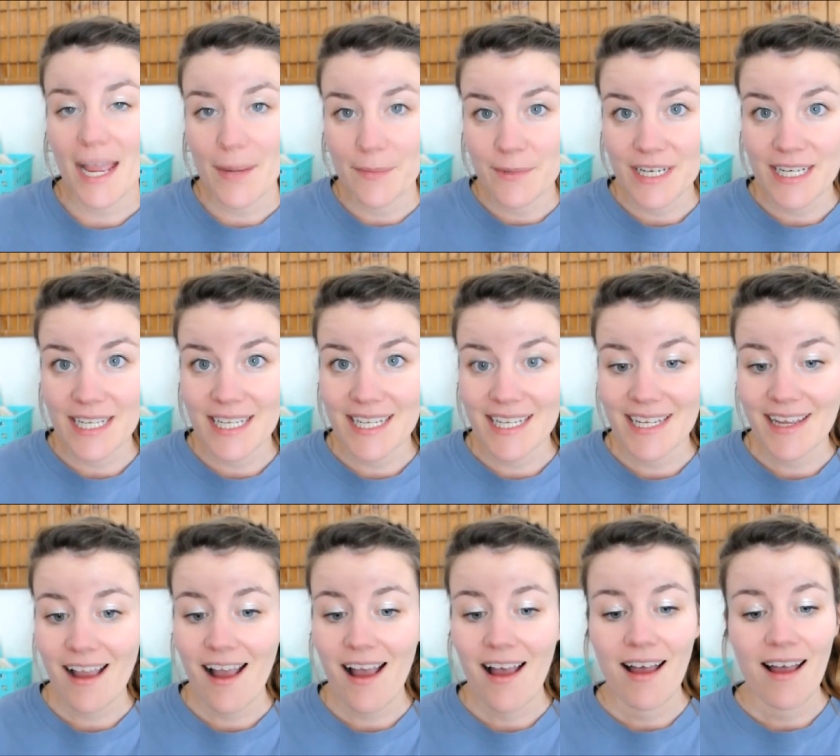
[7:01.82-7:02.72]
I'm
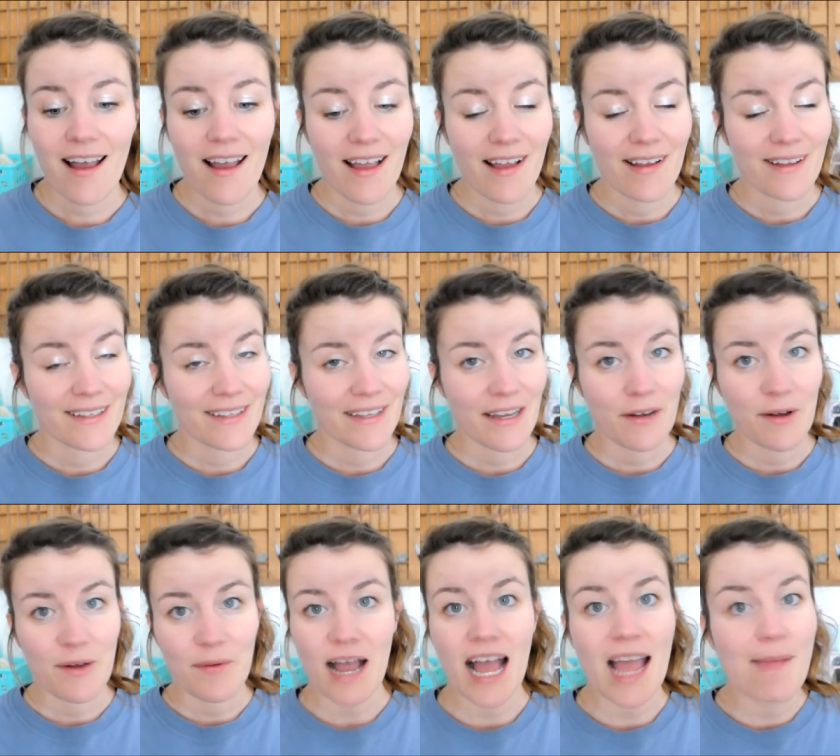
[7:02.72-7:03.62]
reading,
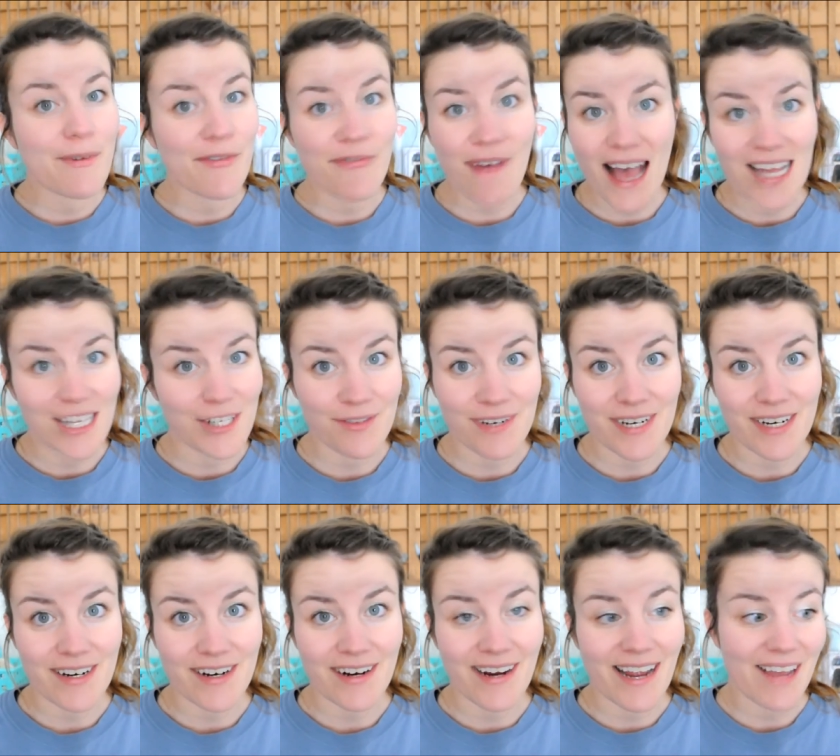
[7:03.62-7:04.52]
I'm a fast
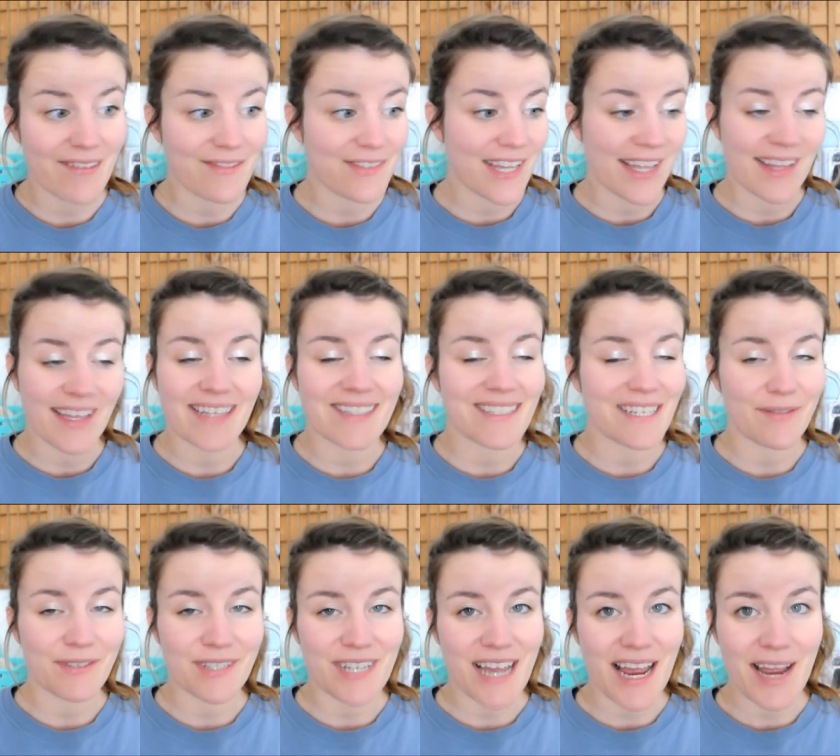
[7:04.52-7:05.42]
reader. I've said that
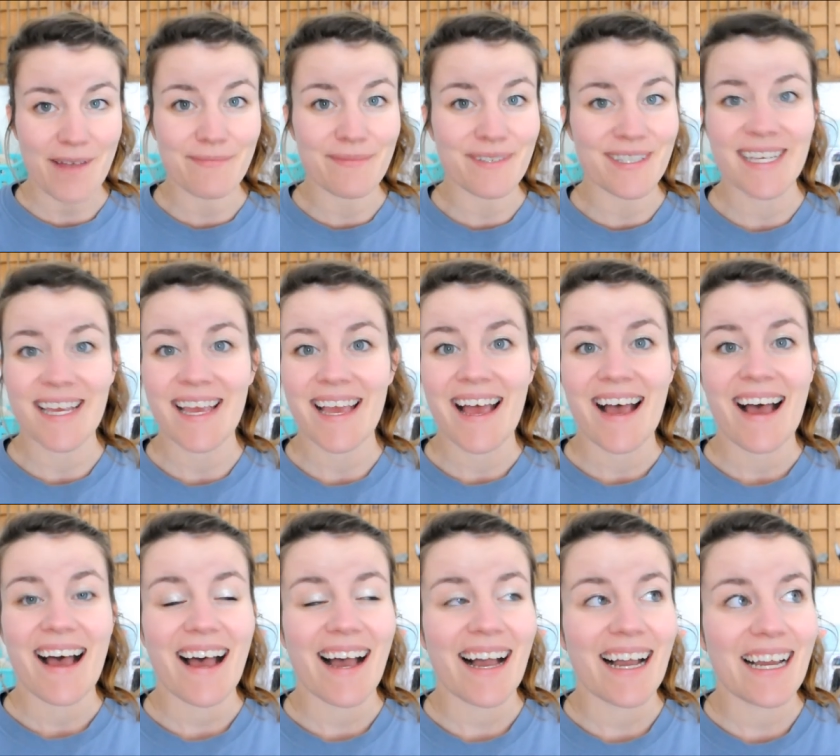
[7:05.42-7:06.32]
several times.
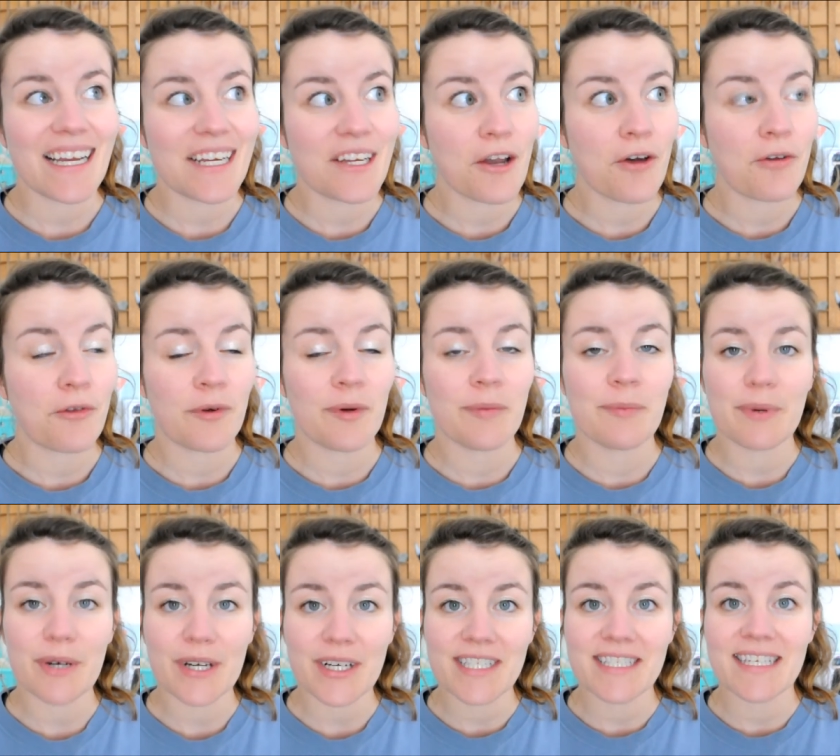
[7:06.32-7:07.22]
I go through
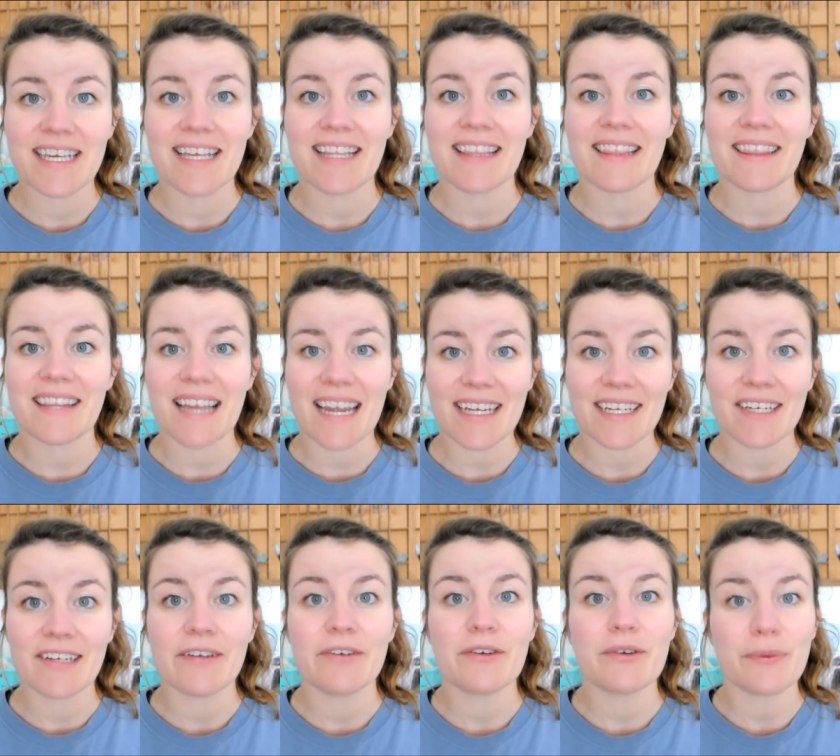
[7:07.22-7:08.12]
books
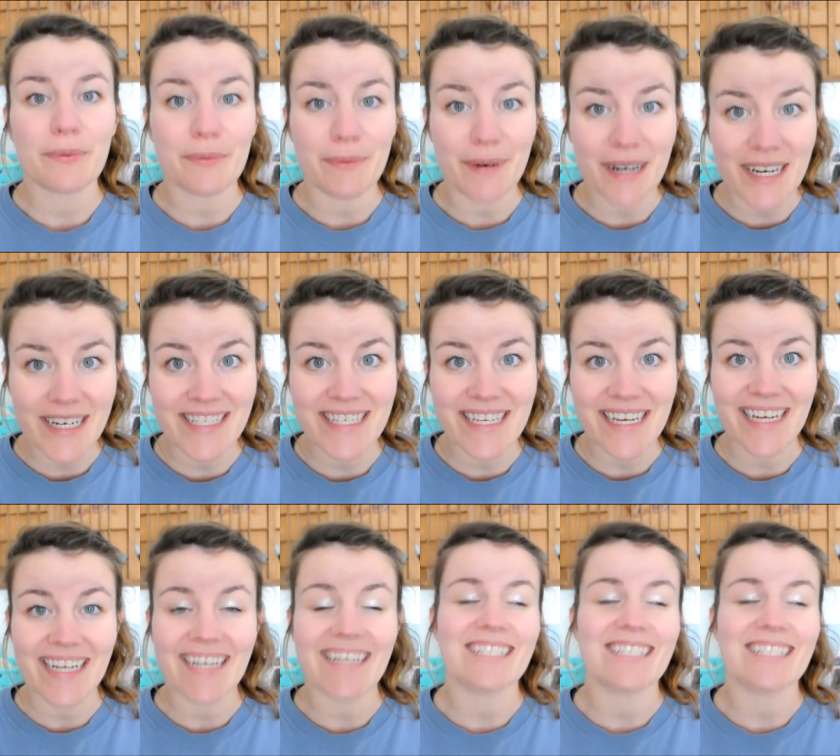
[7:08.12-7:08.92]
like crazy.